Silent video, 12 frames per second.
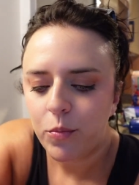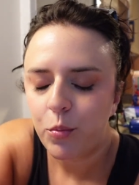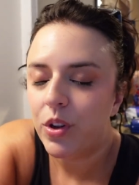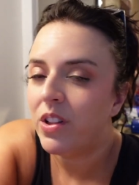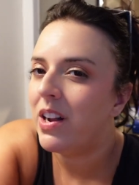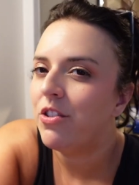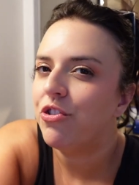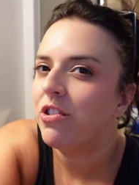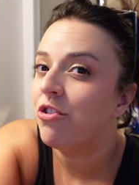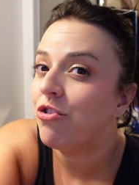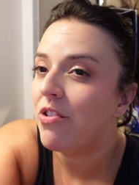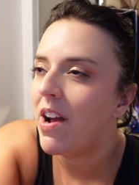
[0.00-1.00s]
One last
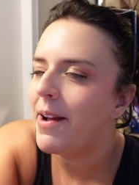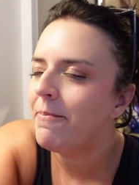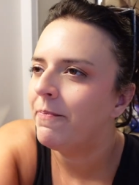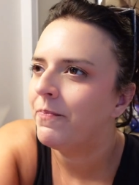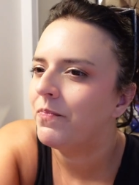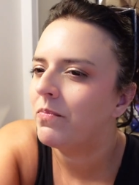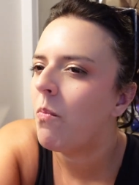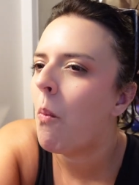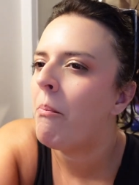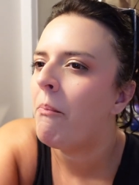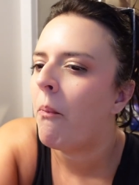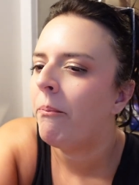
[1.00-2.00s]
thing to try.
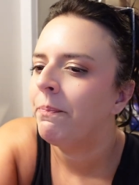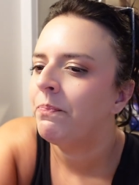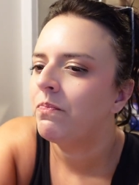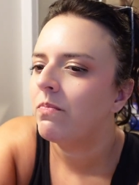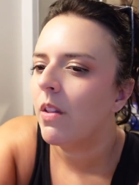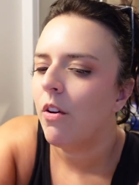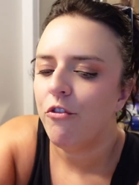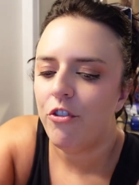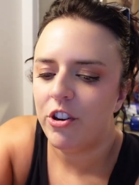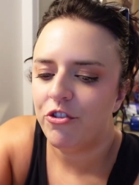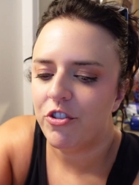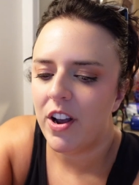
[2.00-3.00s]

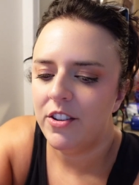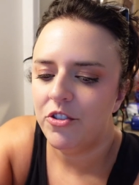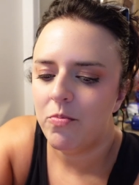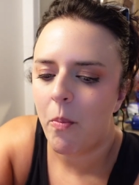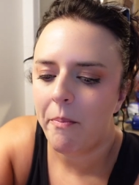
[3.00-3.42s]
French fries.